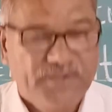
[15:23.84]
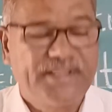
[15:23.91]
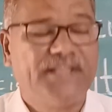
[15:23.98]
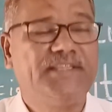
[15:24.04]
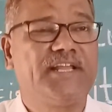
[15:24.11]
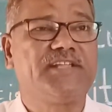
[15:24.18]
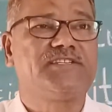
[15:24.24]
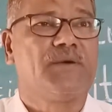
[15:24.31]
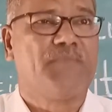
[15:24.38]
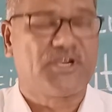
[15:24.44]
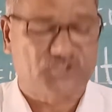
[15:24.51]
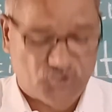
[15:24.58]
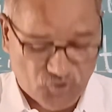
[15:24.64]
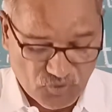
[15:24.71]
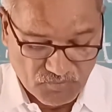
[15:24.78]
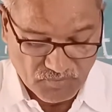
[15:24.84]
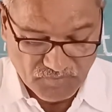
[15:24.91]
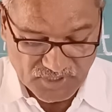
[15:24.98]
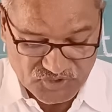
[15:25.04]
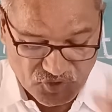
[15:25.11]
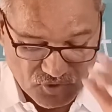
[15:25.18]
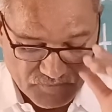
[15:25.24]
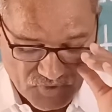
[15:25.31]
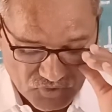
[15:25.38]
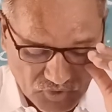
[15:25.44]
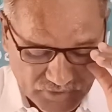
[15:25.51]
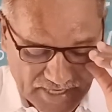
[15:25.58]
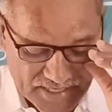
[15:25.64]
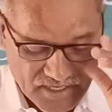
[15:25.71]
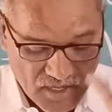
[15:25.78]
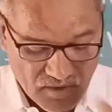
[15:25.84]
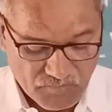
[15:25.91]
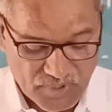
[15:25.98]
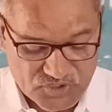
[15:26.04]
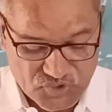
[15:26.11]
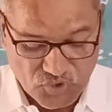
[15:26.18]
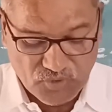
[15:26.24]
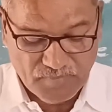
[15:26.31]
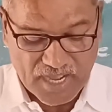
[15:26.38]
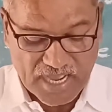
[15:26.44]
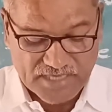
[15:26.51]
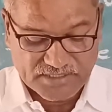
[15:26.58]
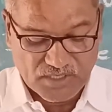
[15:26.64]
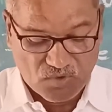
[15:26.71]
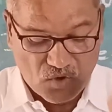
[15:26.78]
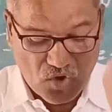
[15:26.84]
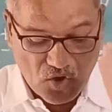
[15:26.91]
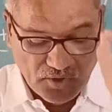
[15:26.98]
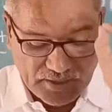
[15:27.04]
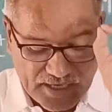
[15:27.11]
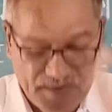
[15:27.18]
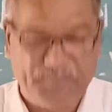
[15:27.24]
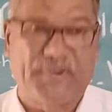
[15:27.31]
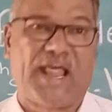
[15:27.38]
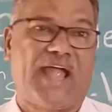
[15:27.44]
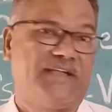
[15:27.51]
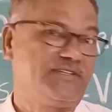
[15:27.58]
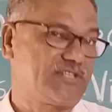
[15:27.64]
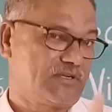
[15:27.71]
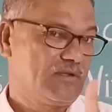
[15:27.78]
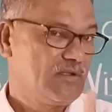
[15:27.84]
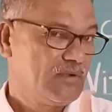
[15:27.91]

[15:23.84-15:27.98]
Then there is a mushroom. Mushroom, you know that mushroom are the only plant.